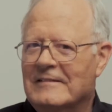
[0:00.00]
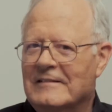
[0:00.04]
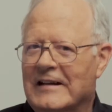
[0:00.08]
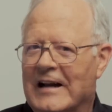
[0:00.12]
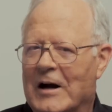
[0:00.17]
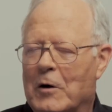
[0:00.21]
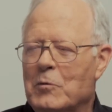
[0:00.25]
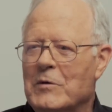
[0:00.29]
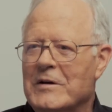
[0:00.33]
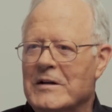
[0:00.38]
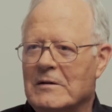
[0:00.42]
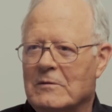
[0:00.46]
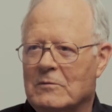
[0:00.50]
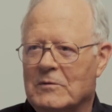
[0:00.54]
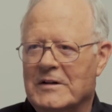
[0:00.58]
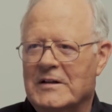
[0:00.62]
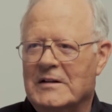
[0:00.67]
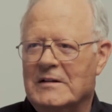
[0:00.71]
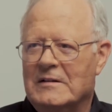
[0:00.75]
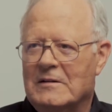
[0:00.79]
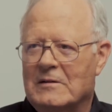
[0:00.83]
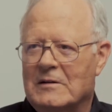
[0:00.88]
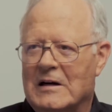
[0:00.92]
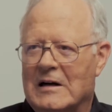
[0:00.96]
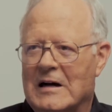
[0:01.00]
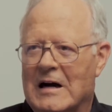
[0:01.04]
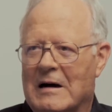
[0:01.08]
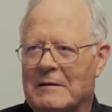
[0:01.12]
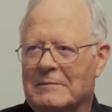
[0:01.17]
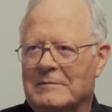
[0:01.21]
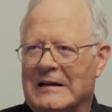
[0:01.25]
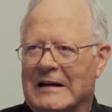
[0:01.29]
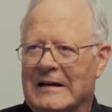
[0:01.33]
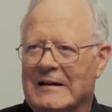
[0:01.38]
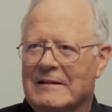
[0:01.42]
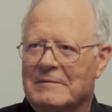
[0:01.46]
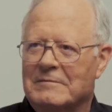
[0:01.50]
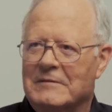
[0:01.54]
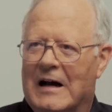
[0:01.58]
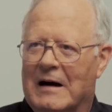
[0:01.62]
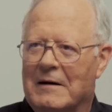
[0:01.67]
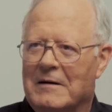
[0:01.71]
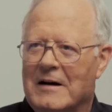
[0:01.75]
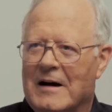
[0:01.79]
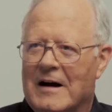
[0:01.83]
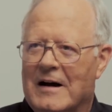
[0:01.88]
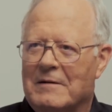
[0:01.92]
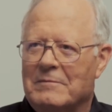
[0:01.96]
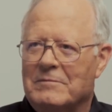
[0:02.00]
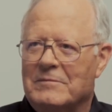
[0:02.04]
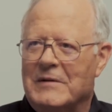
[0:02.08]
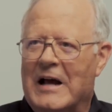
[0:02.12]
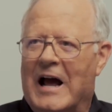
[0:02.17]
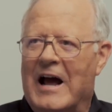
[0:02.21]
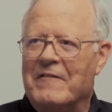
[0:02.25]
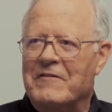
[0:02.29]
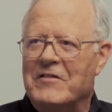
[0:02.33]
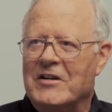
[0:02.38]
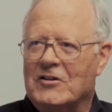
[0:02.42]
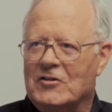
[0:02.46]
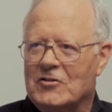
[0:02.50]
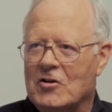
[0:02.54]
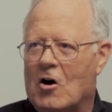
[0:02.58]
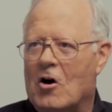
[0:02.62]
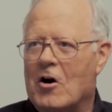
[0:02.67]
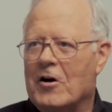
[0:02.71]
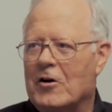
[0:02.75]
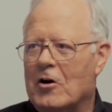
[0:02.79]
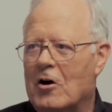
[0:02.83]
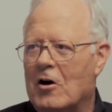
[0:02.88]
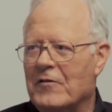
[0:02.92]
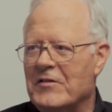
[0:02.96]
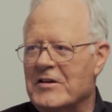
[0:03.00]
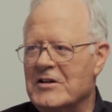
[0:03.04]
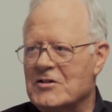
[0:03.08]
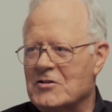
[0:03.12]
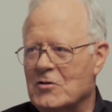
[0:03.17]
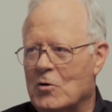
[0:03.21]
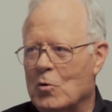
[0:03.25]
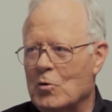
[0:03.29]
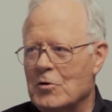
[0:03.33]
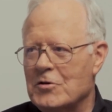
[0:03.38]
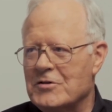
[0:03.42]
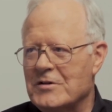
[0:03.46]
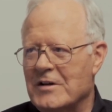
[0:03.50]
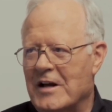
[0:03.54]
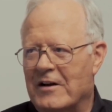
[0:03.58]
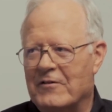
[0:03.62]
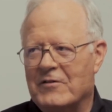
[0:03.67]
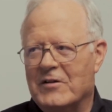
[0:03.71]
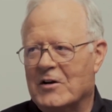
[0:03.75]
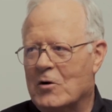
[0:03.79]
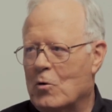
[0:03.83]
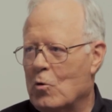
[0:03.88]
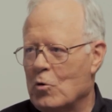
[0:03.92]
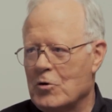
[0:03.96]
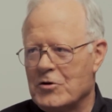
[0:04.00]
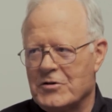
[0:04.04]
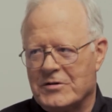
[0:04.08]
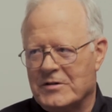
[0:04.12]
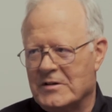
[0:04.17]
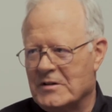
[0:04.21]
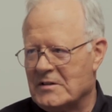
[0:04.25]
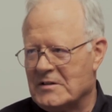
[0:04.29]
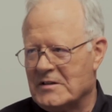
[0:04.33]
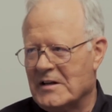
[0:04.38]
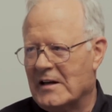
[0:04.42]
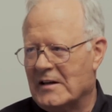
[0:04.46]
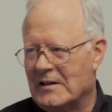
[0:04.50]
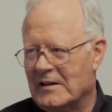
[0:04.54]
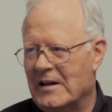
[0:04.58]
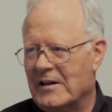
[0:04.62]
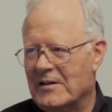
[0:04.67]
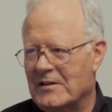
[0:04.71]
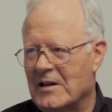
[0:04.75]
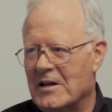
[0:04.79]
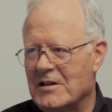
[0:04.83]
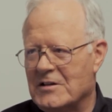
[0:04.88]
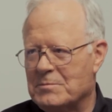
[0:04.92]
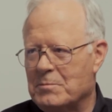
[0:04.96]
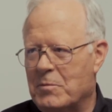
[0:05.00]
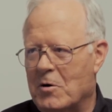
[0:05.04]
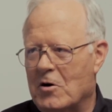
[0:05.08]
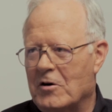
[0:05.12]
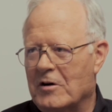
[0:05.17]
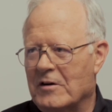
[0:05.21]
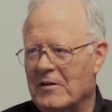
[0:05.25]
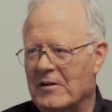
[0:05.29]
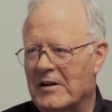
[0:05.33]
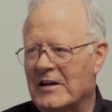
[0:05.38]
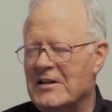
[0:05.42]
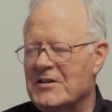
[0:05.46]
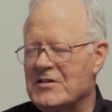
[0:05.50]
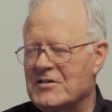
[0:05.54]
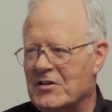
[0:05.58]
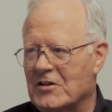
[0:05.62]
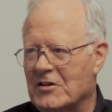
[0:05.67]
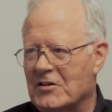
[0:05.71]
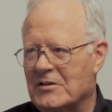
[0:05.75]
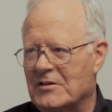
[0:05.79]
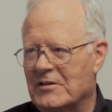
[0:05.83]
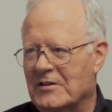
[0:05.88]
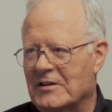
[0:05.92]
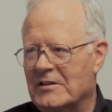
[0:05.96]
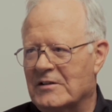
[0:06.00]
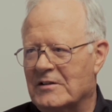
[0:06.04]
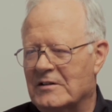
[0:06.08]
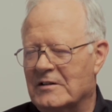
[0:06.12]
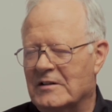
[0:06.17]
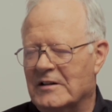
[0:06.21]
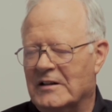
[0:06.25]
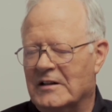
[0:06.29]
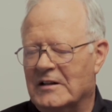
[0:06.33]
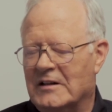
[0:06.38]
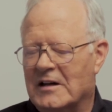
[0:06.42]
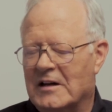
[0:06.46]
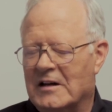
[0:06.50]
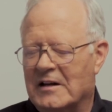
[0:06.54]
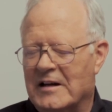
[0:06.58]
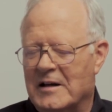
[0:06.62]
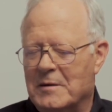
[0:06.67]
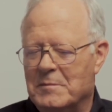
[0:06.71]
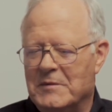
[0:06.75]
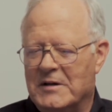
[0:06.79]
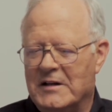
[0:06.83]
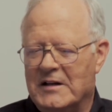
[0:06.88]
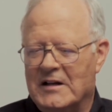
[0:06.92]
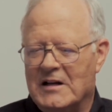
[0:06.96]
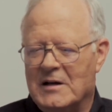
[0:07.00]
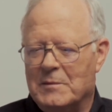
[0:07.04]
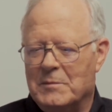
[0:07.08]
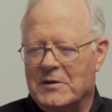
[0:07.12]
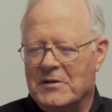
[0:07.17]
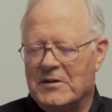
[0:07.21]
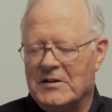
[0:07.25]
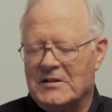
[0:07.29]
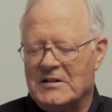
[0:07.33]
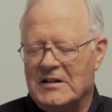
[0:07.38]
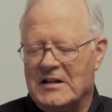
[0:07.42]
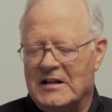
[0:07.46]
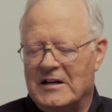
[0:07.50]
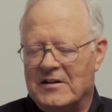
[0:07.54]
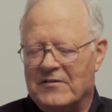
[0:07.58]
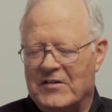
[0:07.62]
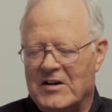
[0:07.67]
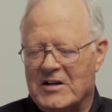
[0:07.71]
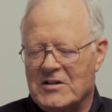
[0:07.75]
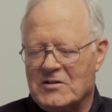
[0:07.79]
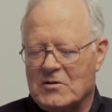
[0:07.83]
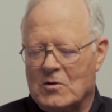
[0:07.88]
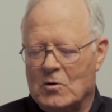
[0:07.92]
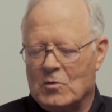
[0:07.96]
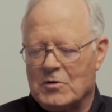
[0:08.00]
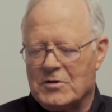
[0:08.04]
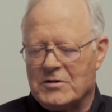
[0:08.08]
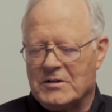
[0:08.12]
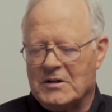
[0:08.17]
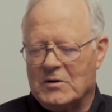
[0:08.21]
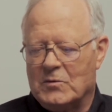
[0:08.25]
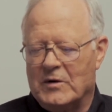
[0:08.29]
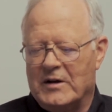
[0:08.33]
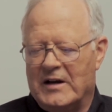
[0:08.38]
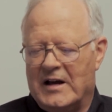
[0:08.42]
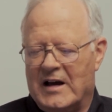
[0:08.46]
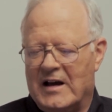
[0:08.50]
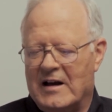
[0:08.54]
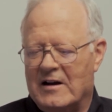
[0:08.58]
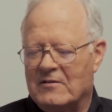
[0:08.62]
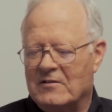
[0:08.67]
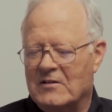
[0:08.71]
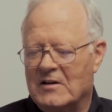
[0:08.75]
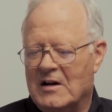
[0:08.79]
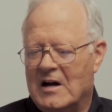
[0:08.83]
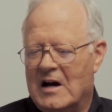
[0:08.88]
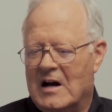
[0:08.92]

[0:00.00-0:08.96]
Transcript: Yeah, we we having taught all these course every course that's that's part of at least the the, the uh, MDM and the TFS course that we have.